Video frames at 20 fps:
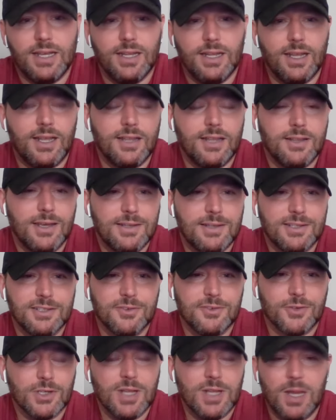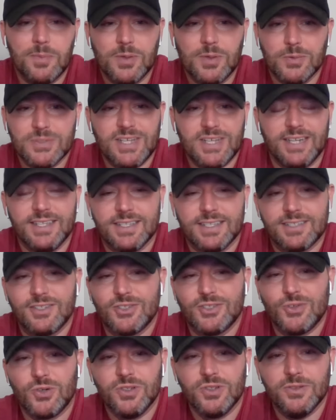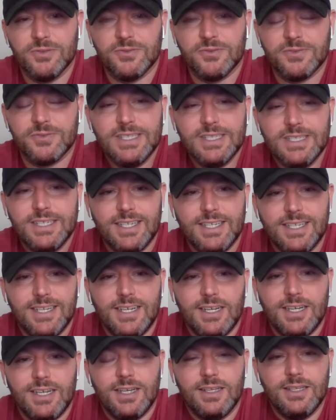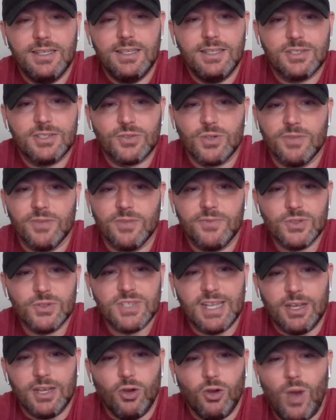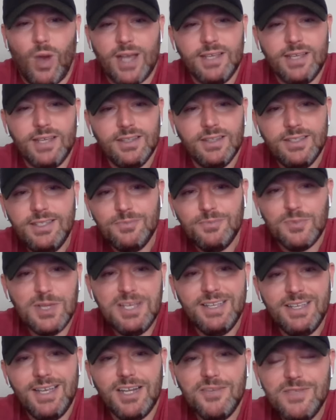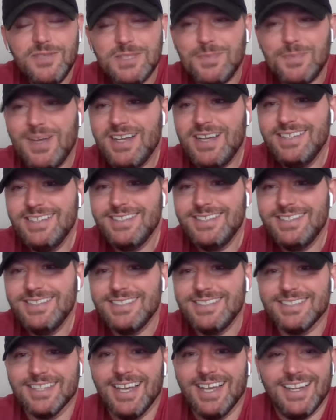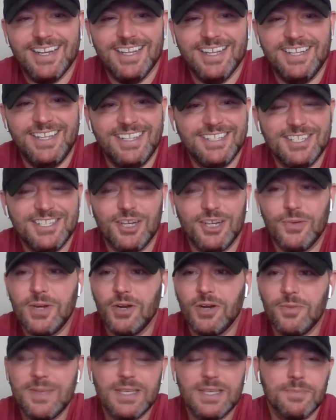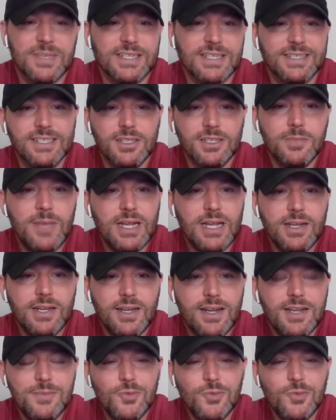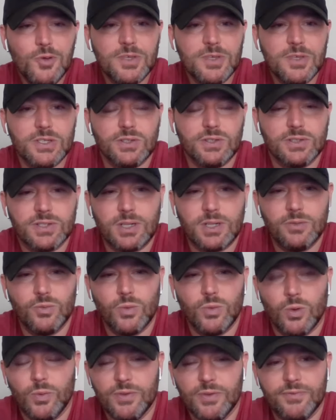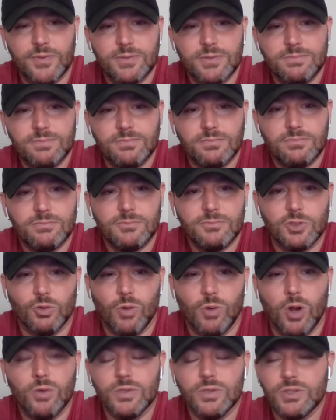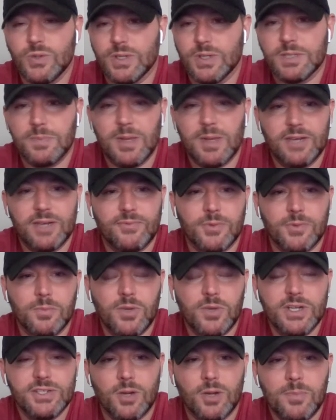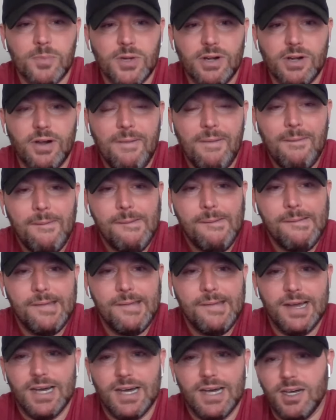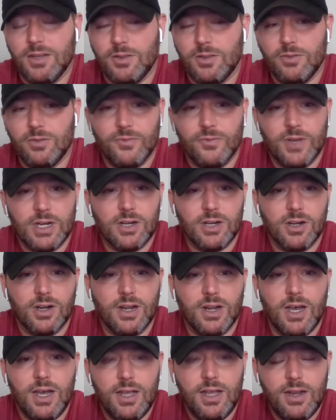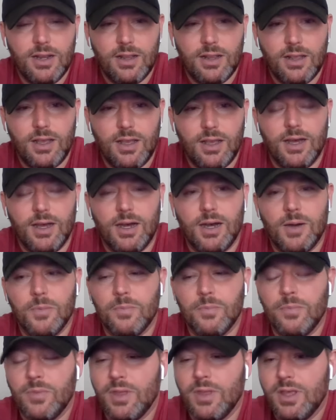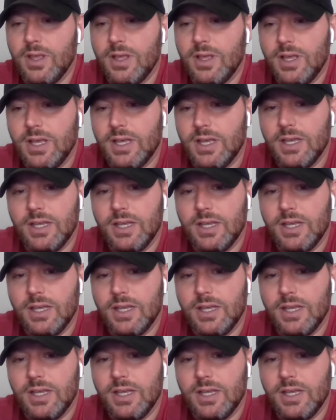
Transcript: yeah, I, I think you've heard a lot of people say that's sort of, it sort of feels like quietly playing out of his mind, and that, you know, we don't make a big deal about it anymore because it's what we've grown to expect from Bryce Harper, uh, fair or not. Um,